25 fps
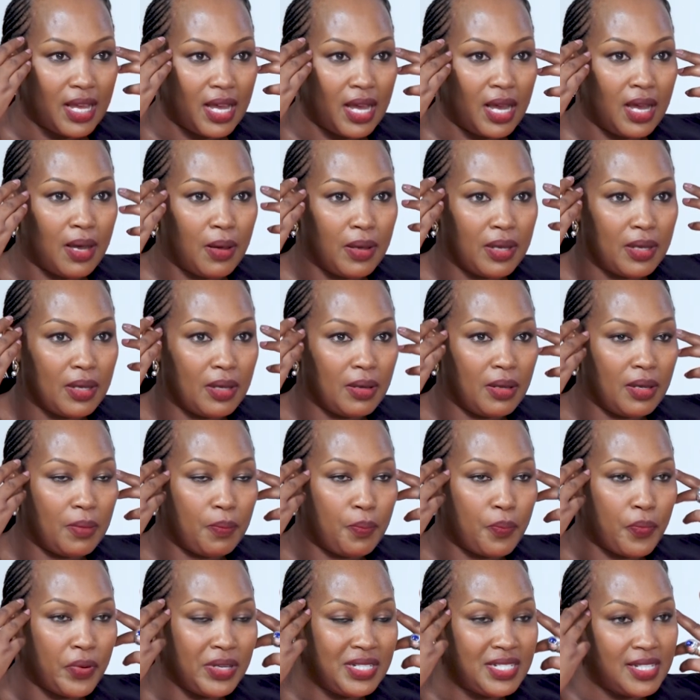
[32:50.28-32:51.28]
are
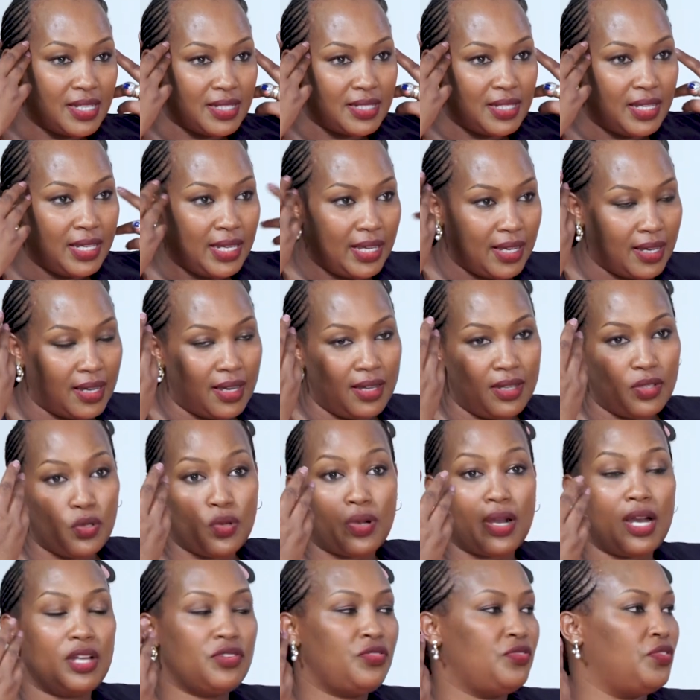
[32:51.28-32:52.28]
printed here, you
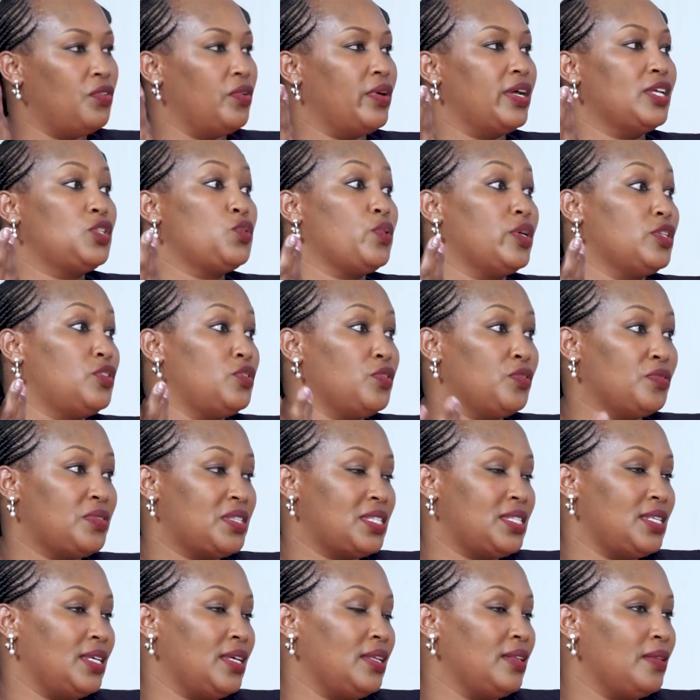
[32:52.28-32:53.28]
can't forget what you've
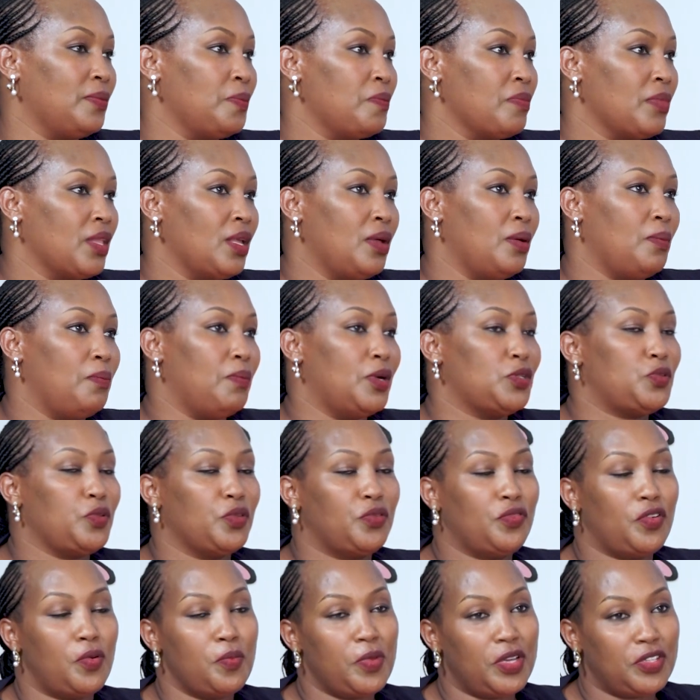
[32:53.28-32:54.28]
seen. But
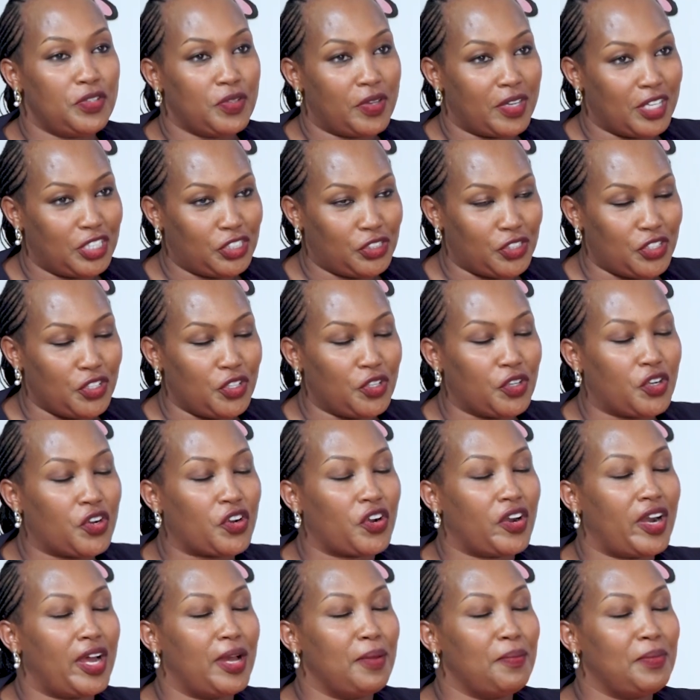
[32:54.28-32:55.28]
with formal education, you're
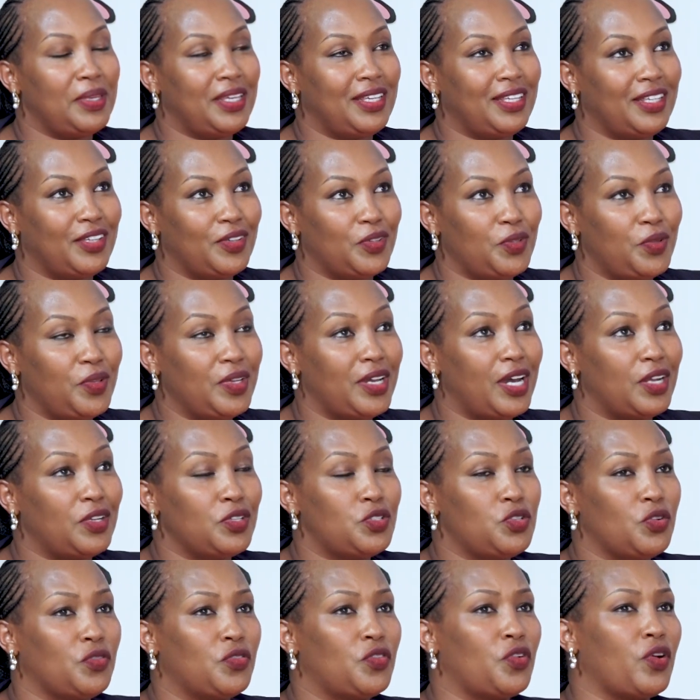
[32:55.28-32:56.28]
cramming, you're doing a
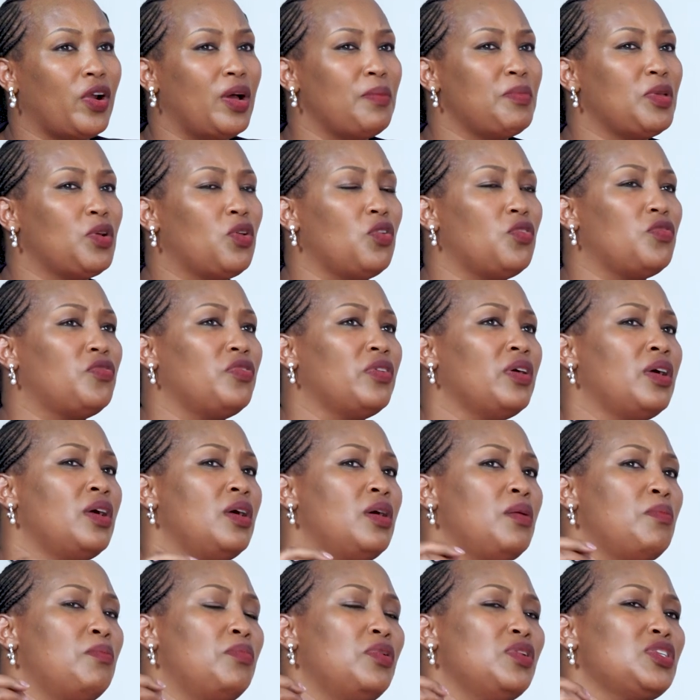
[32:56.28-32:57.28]
lot of cramming of,
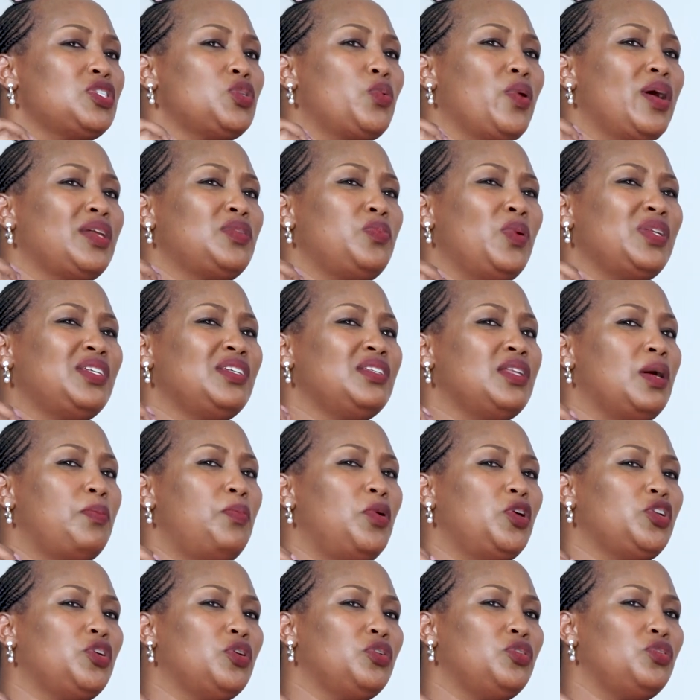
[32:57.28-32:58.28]
what did
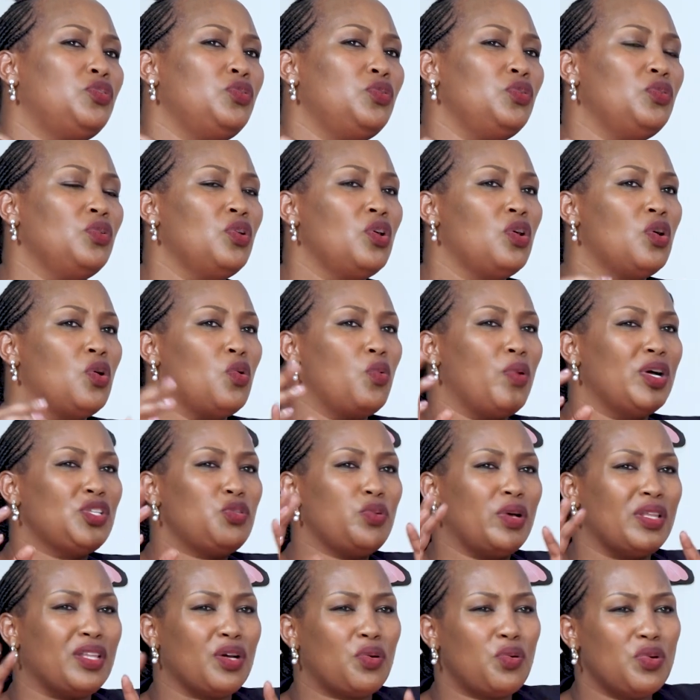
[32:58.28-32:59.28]
Napoleon do? What
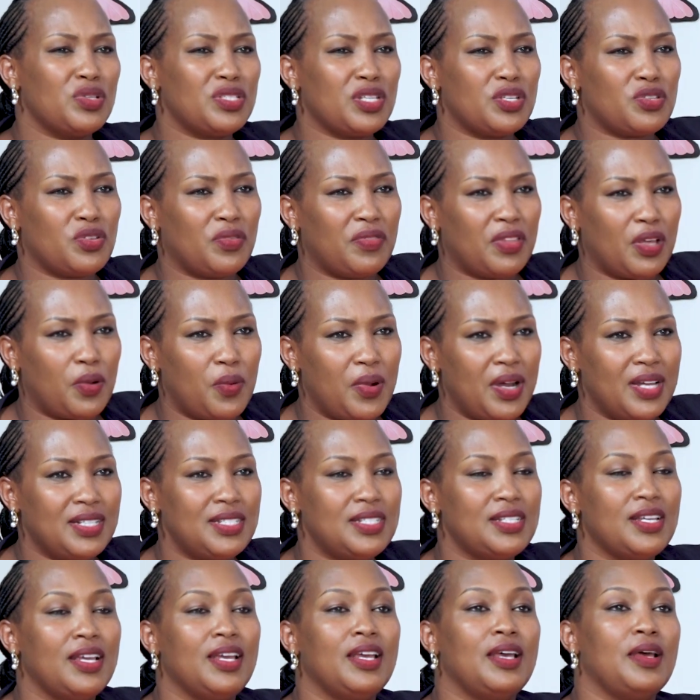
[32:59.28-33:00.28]
were the causes of the what?
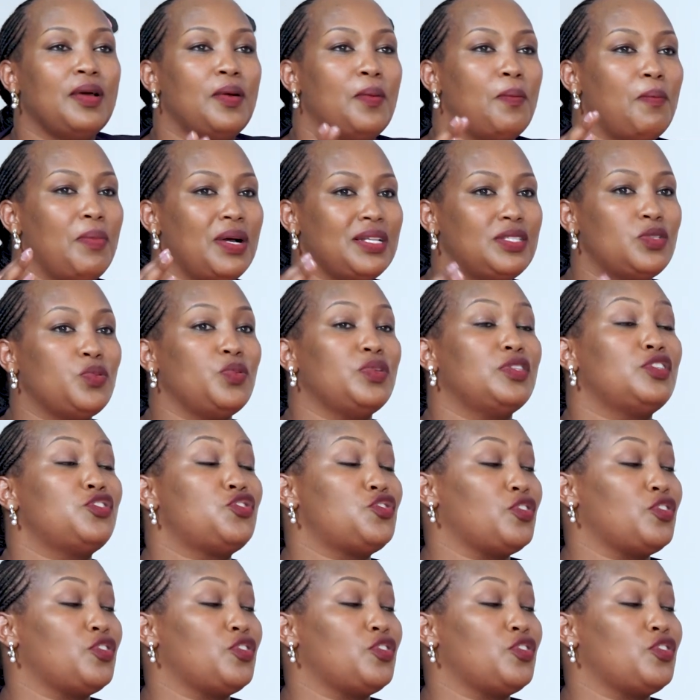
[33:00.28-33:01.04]
But with